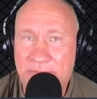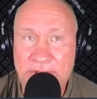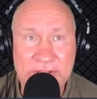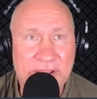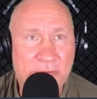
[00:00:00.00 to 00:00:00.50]

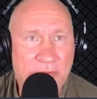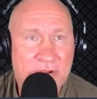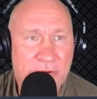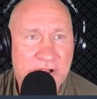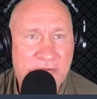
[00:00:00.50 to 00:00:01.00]
Okay.
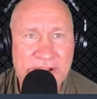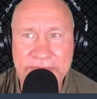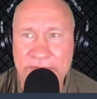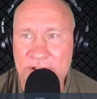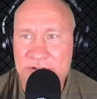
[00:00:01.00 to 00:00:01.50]
We'll cover
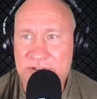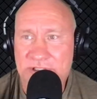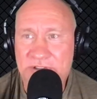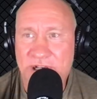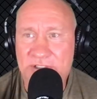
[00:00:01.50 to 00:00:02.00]
that first. The
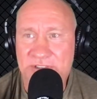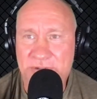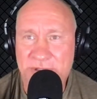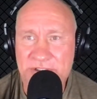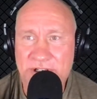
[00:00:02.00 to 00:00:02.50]
truck
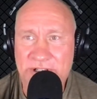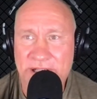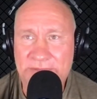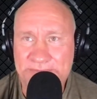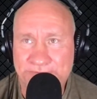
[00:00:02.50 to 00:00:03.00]
situation. Okay.
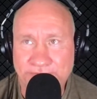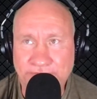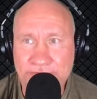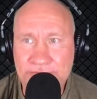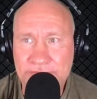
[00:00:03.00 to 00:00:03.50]

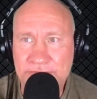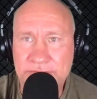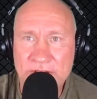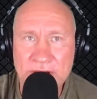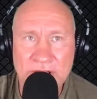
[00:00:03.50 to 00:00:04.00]

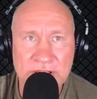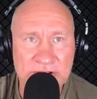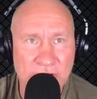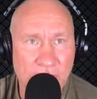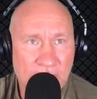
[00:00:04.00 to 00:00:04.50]

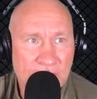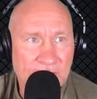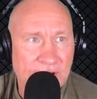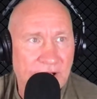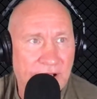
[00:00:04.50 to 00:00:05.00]
So
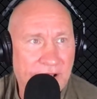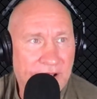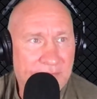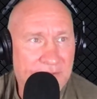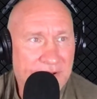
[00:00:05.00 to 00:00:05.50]

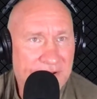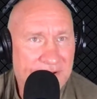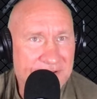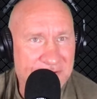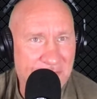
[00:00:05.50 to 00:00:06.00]

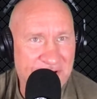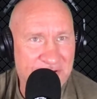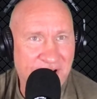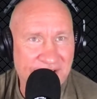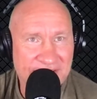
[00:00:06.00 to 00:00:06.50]
my
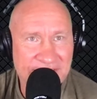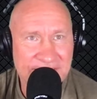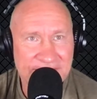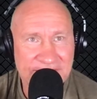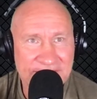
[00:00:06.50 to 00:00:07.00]
truck,
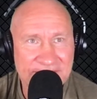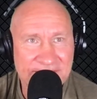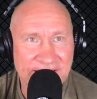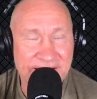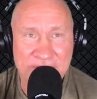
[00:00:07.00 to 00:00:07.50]

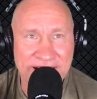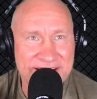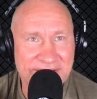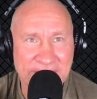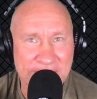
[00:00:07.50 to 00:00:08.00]
and I'm not
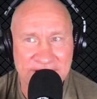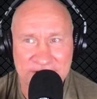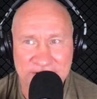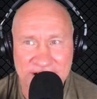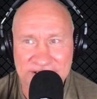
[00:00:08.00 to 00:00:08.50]
giving up on the
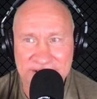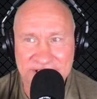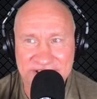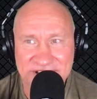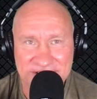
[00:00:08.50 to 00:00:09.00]
truck.
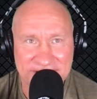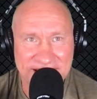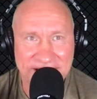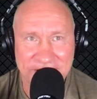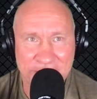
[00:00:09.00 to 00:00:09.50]
Somebody suggested I
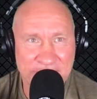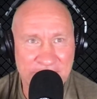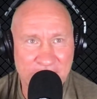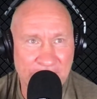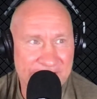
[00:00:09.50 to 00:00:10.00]
get a new one.
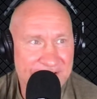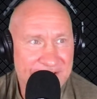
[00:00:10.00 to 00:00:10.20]
No way.